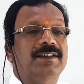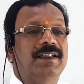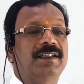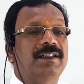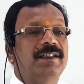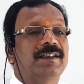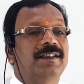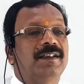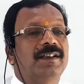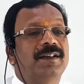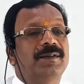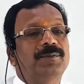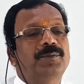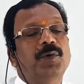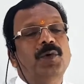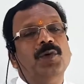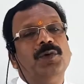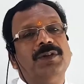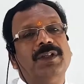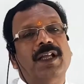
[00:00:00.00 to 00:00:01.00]
is the
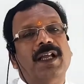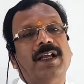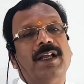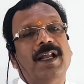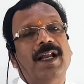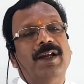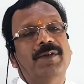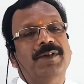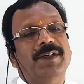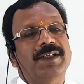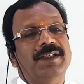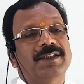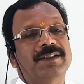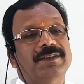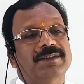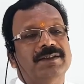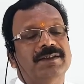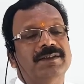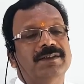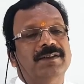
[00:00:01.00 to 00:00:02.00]
fourth
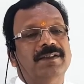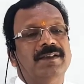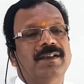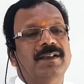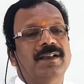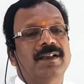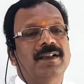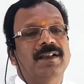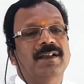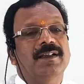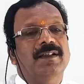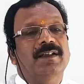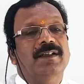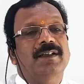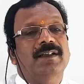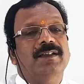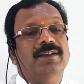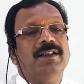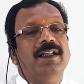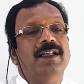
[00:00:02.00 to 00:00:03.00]
advantage.
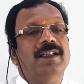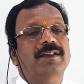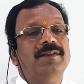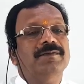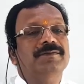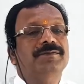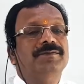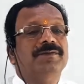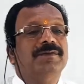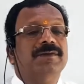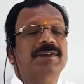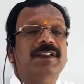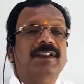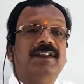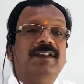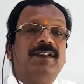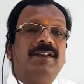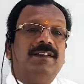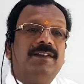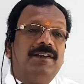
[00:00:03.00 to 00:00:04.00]
Then
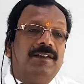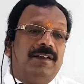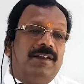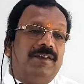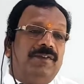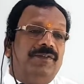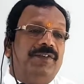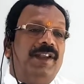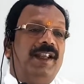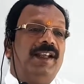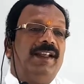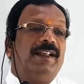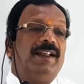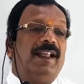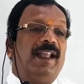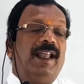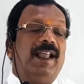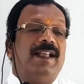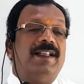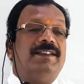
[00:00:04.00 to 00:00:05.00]
FET
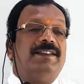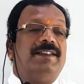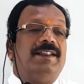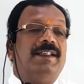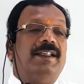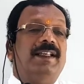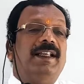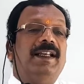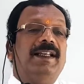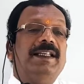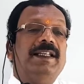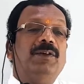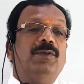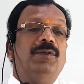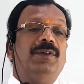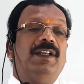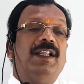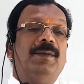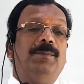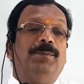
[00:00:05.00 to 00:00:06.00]
has
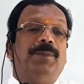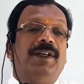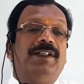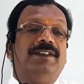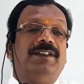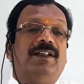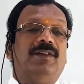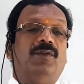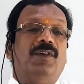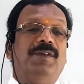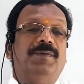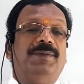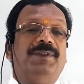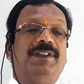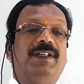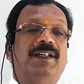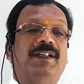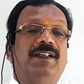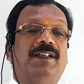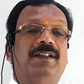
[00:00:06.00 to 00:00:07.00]
negative temperature
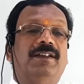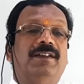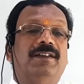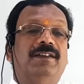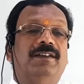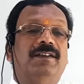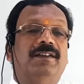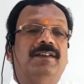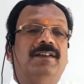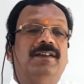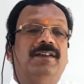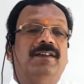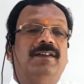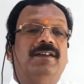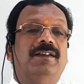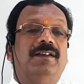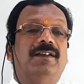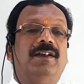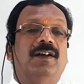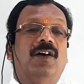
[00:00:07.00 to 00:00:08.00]
coefficient
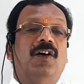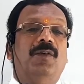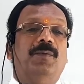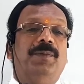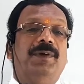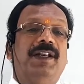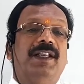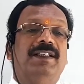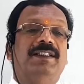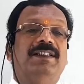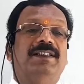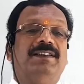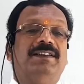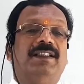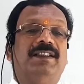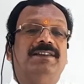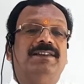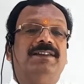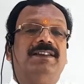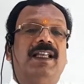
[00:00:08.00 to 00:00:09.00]
of
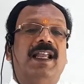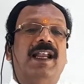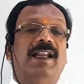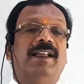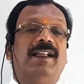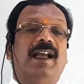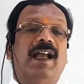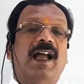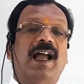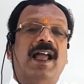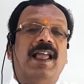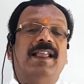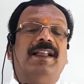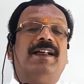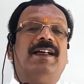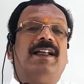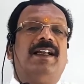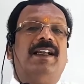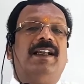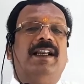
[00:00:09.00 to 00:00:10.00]
resistance at
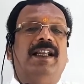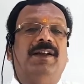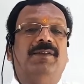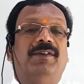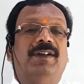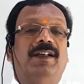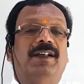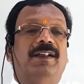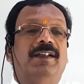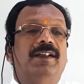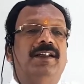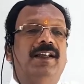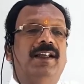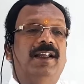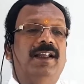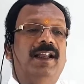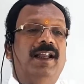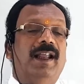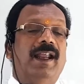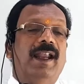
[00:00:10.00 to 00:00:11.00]
high current level
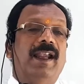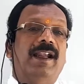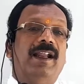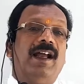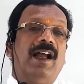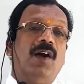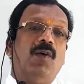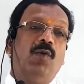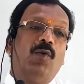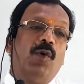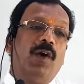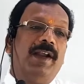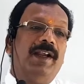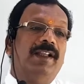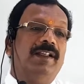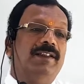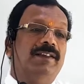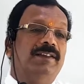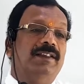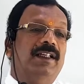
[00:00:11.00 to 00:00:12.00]
and
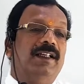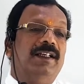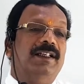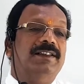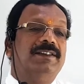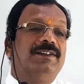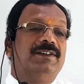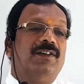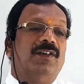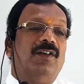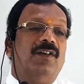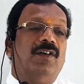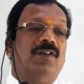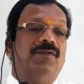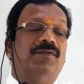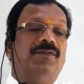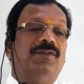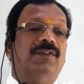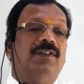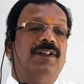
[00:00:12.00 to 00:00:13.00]
avoid the risk
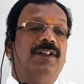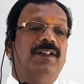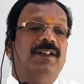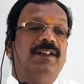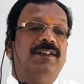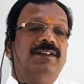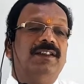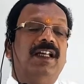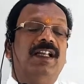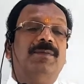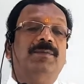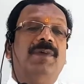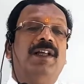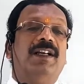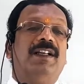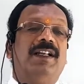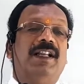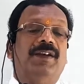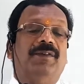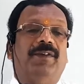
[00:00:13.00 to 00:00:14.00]
of
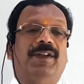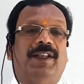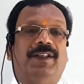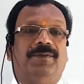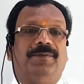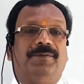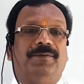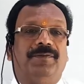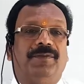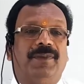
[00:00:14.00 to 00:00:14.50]
thermal runaway.